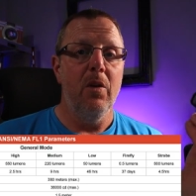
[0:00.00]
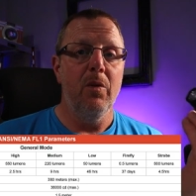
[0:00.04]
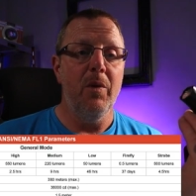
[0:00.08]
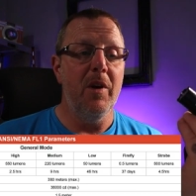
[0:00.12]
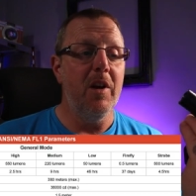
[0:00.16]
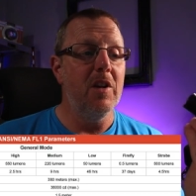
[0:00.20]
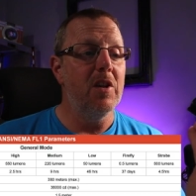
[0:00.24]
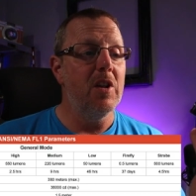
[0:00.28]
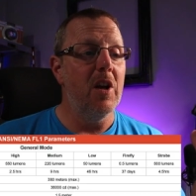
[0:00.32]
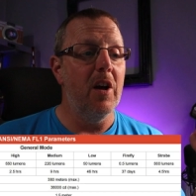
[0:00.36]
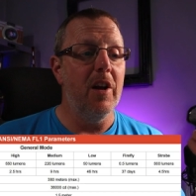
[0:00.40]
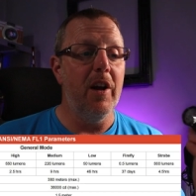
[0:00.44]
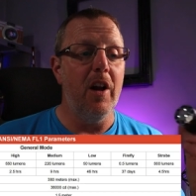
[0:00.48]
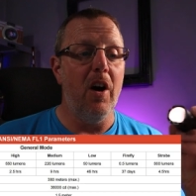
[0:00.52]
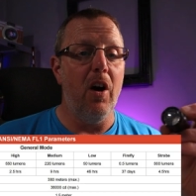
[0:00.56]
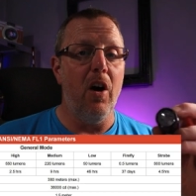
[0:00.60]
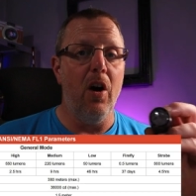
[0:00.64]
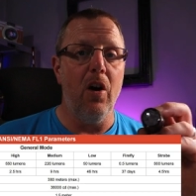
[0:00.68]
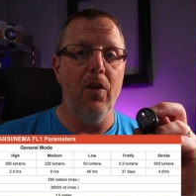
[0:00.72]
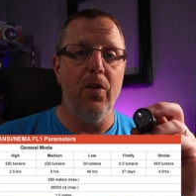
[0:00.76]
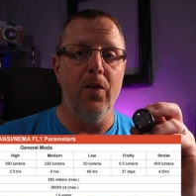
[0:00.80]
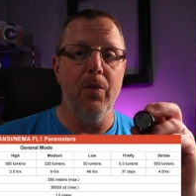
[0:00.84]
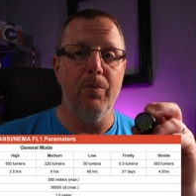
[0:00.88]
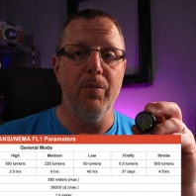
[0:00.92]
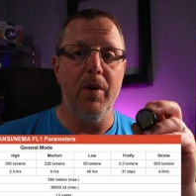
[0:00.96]
When you turn that
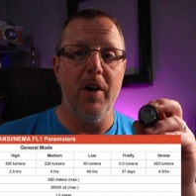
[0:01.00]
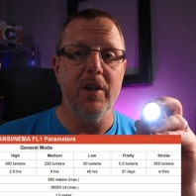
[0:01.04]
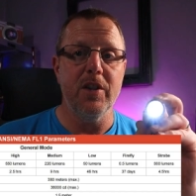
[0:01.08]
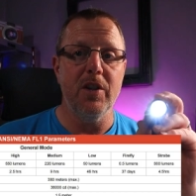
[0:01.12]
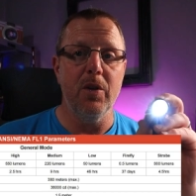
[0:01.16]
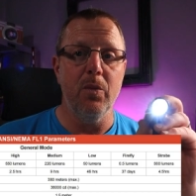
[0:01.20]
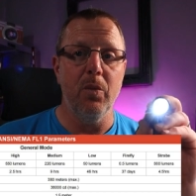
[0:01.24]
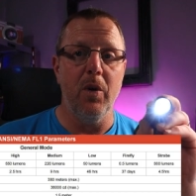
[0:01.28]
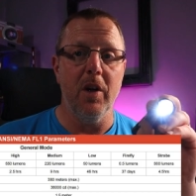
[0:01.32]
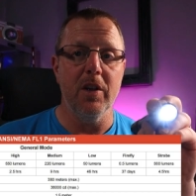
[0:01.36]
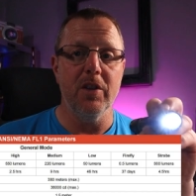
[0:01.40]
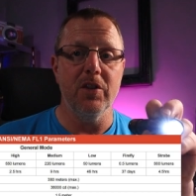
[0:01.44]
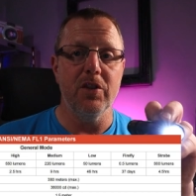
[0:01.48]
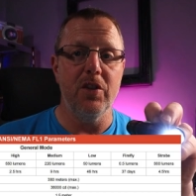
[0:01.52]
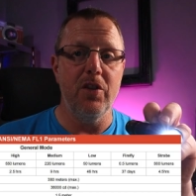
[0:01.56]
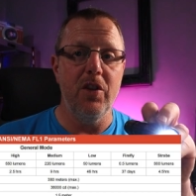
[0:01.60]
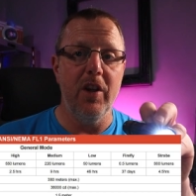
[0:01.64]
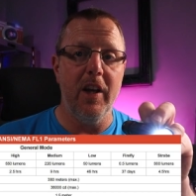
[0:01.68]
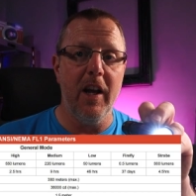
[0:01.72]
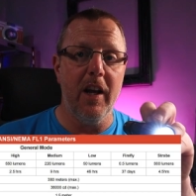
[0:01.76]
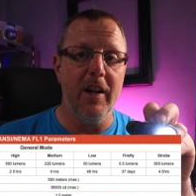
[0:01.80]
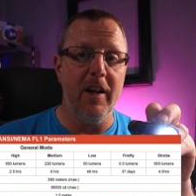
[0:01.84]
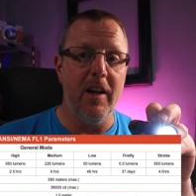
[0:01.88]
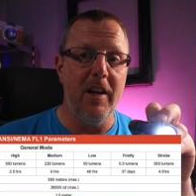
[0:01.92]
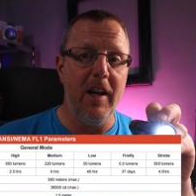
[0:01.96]
off, press it once and
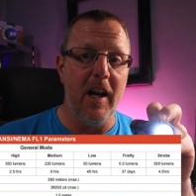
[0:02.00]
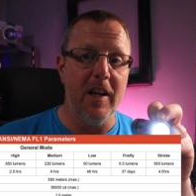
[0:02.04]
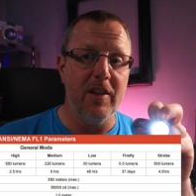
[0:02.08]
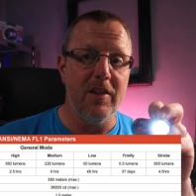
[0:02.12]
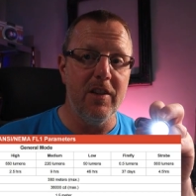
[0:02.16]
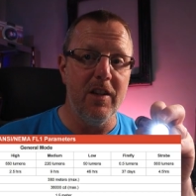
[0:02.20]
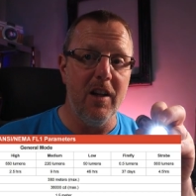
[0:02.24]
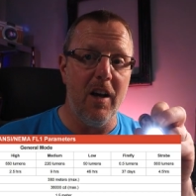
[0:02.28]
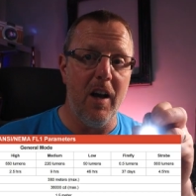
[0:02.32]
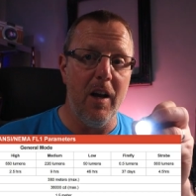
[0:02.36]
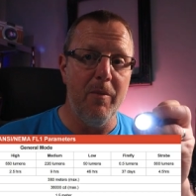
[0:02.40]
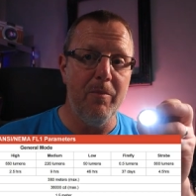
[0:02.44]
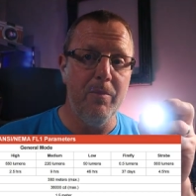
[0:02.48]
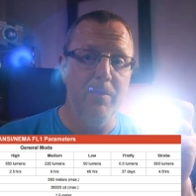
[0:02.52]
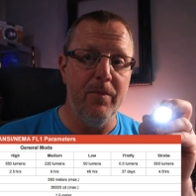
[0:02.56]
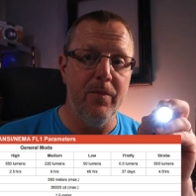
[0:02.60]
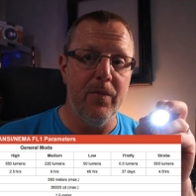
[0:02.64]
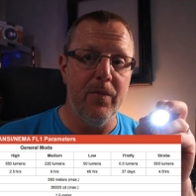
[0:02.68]
you get the next light.